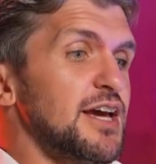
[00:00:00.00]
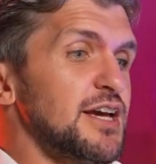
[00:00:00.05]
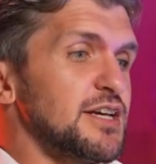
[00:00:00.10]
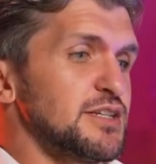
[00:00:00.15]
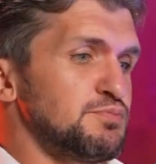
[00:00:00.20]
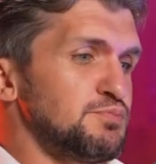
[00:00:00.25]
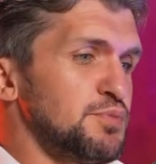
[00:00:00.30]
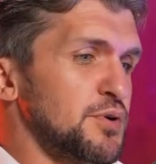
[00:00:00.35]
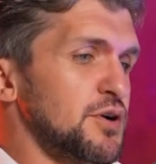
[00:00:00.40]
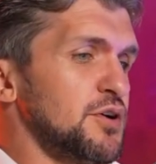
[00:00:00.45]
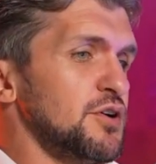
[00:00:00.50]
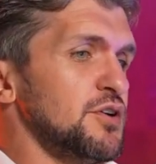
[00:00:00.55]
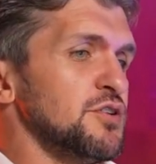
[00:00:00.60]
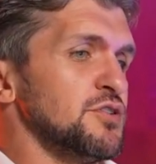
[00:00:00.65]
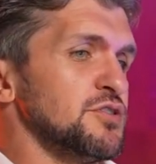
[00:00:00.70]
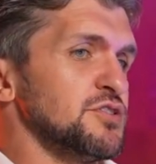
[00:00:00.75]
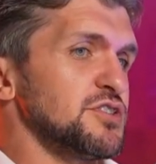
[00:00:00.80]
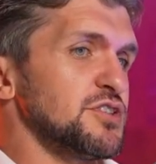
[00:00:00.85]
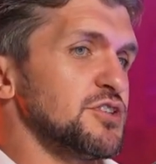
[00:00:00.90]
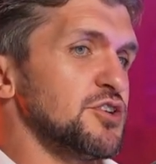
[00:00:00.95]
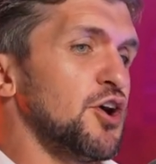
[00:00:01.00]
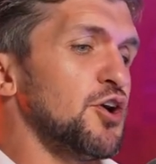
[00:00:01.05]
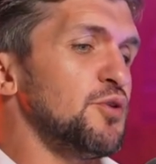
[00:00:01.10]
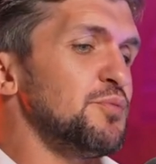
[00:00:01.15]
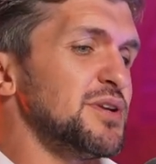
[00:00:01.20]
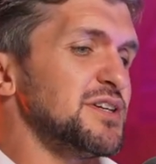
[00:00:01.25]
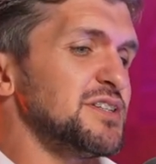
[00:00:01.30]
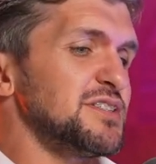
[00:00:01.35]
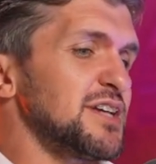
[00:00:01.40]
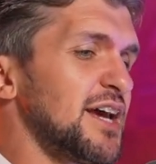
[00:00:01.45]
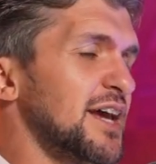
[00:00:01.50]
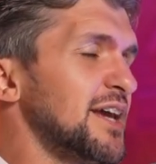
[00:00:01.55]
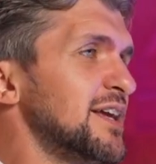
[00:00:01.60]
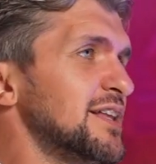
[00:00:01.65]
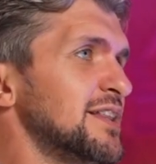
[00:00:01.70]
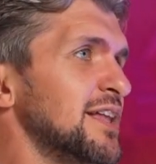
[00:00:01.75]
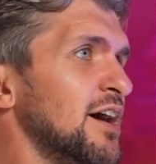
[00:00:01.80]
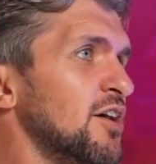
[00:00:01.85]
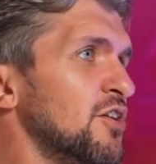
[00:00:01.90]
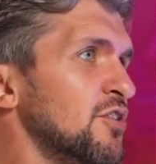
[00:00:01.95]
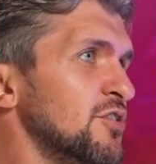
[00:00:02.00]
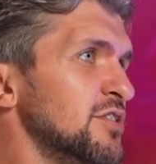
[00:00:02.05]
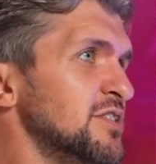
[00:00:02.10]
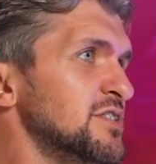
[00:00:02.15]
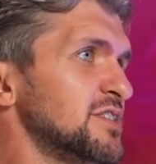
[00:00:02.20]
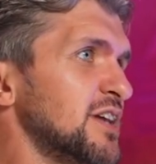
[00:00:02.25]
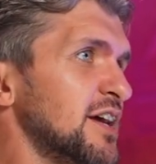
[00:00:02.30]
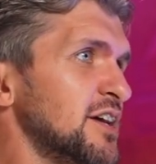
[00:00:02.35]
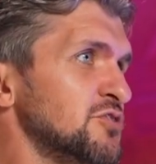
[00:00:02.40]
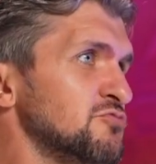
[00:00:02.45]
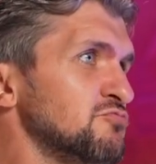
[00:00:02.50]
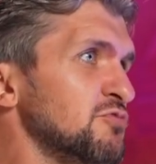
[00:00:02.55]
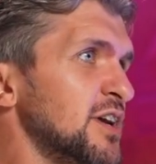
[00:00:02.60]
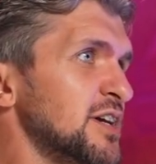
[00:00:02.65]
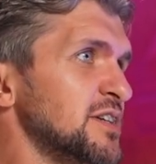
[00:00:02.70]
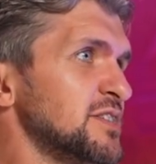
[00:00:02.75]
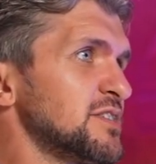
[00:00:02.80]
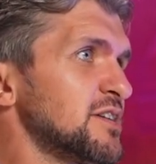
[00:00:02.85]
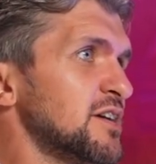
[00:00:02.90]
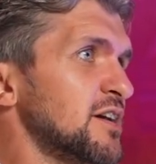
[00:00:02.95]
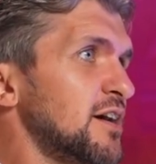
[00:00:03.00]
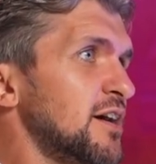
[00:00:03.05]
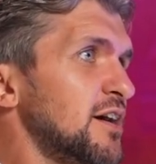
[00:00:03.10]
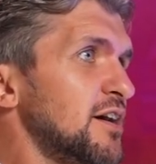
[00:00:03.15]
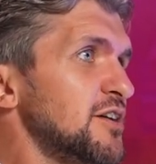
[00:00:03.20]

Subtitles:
It's because nobody's taking that early stage risk.